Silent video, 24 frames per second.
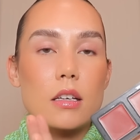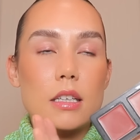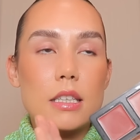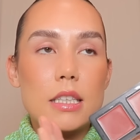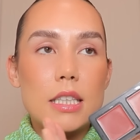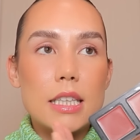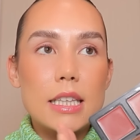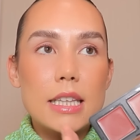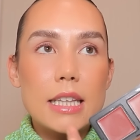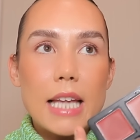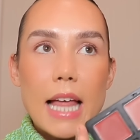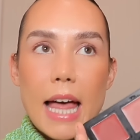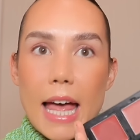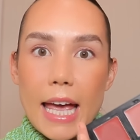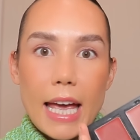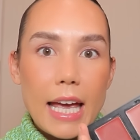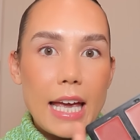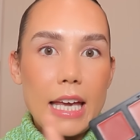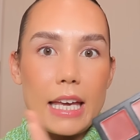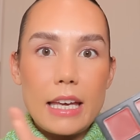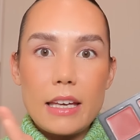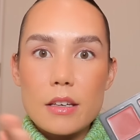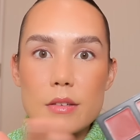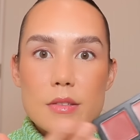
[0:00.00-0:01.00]

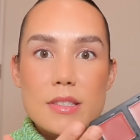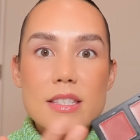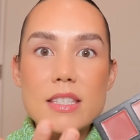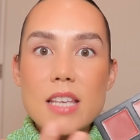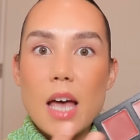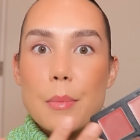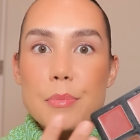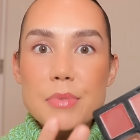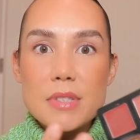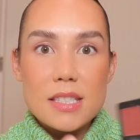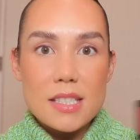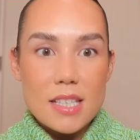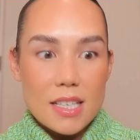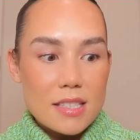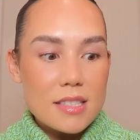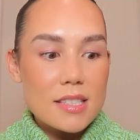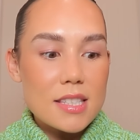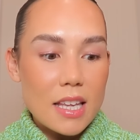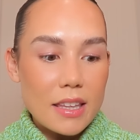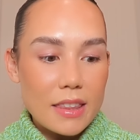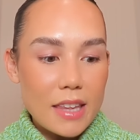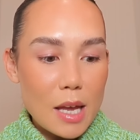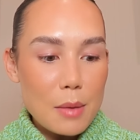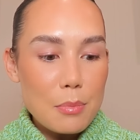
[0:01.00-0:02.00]
clay
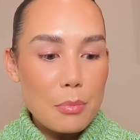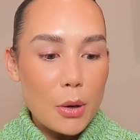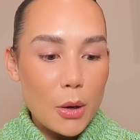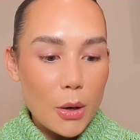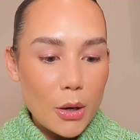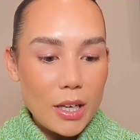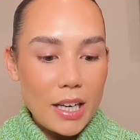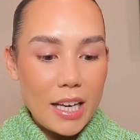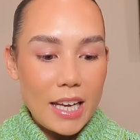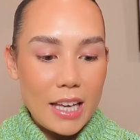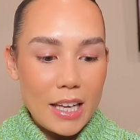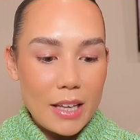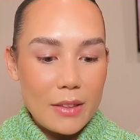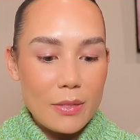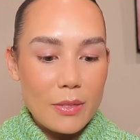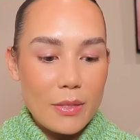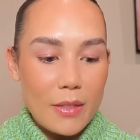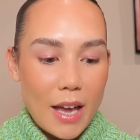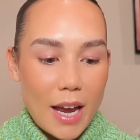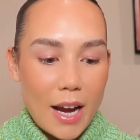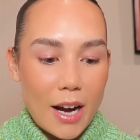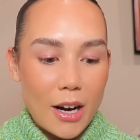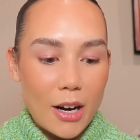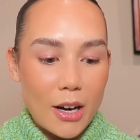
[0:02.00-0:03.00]
substance that they put
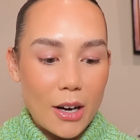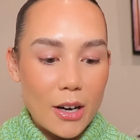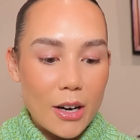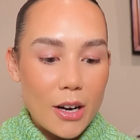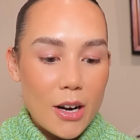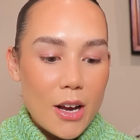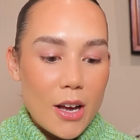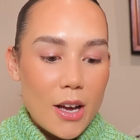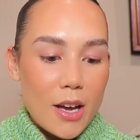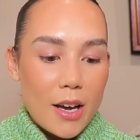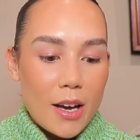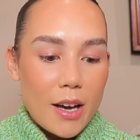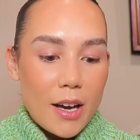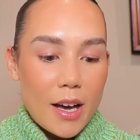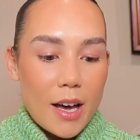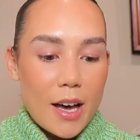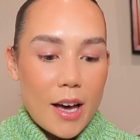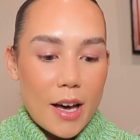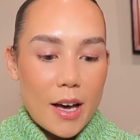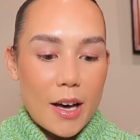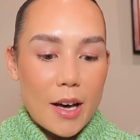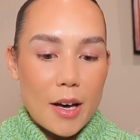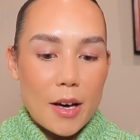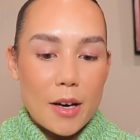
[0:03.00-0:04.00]
in there,
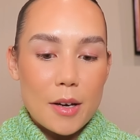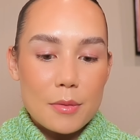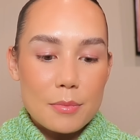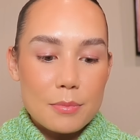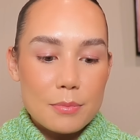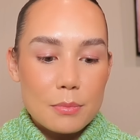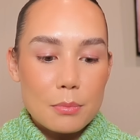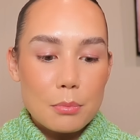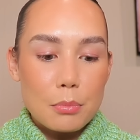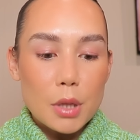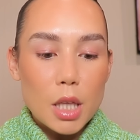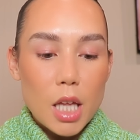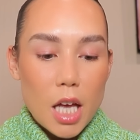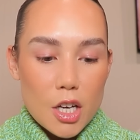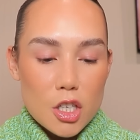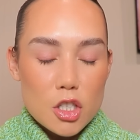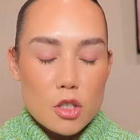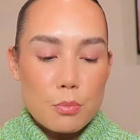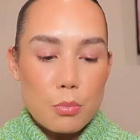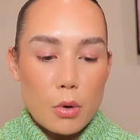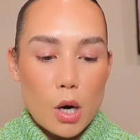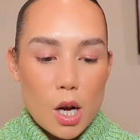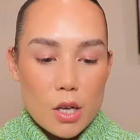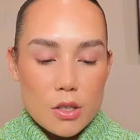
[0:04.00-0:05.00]
Uh,
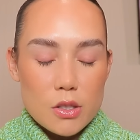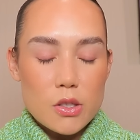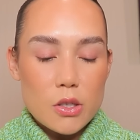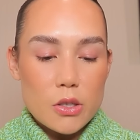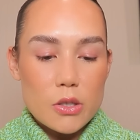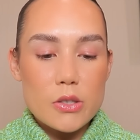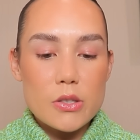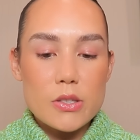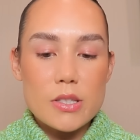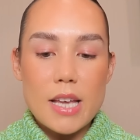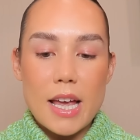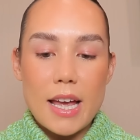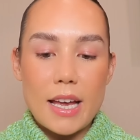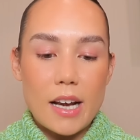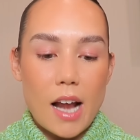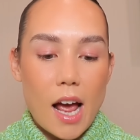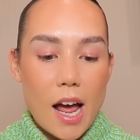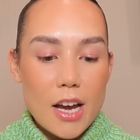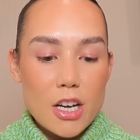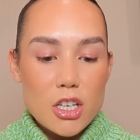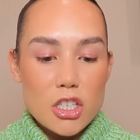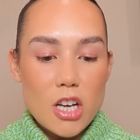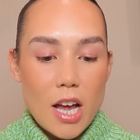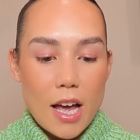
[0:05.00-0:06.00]
blush, bronzers, and
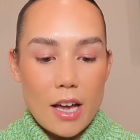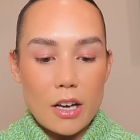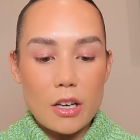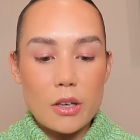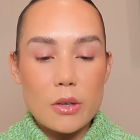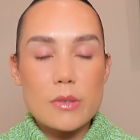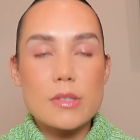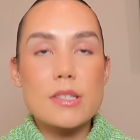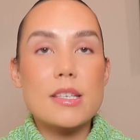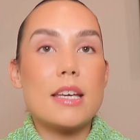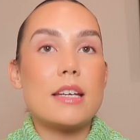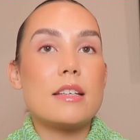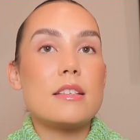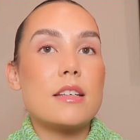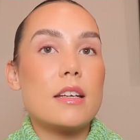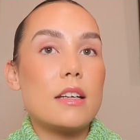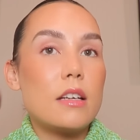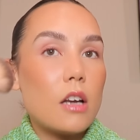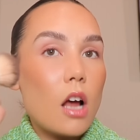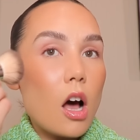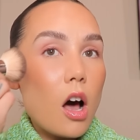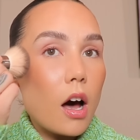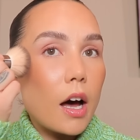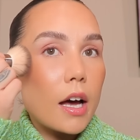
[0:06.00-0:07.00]
eyeshadows, it did
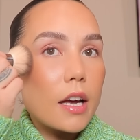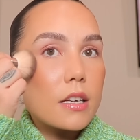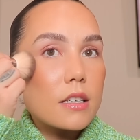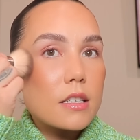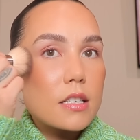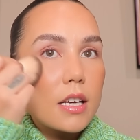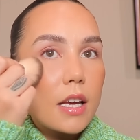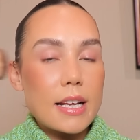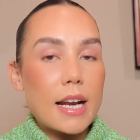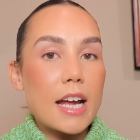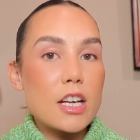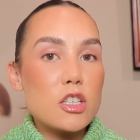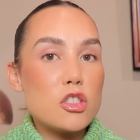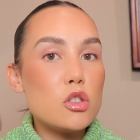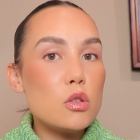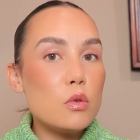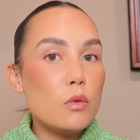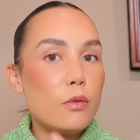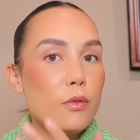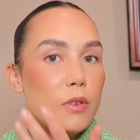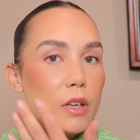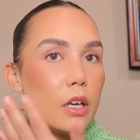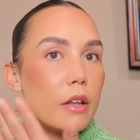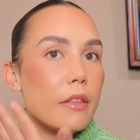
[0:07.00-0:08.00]
not. And I
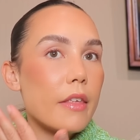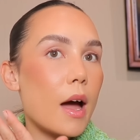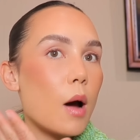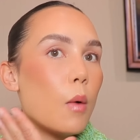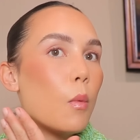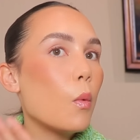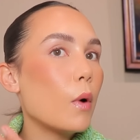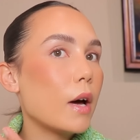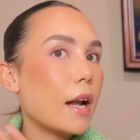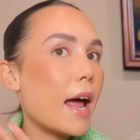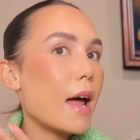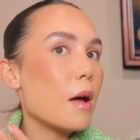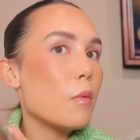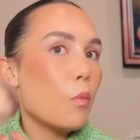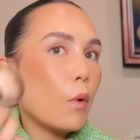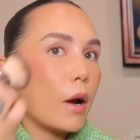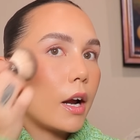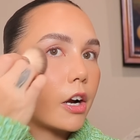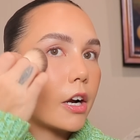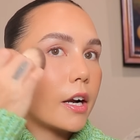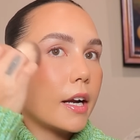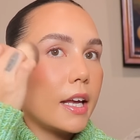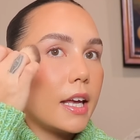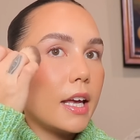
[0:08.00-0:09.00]
do feel that when I'm
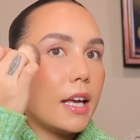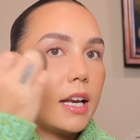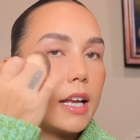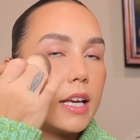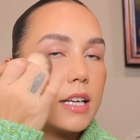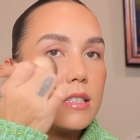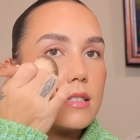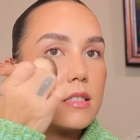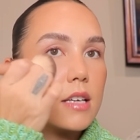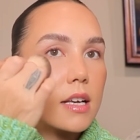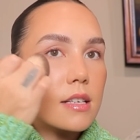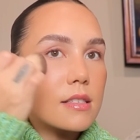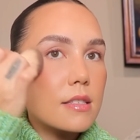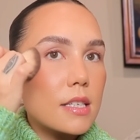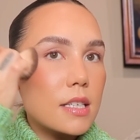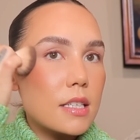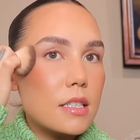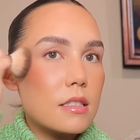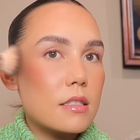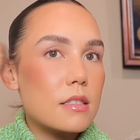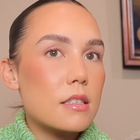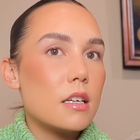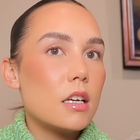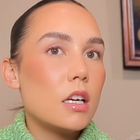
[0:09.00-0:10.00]
wearing it, it
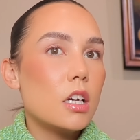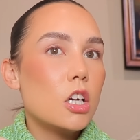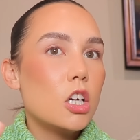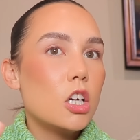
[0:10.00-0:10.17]
doesn't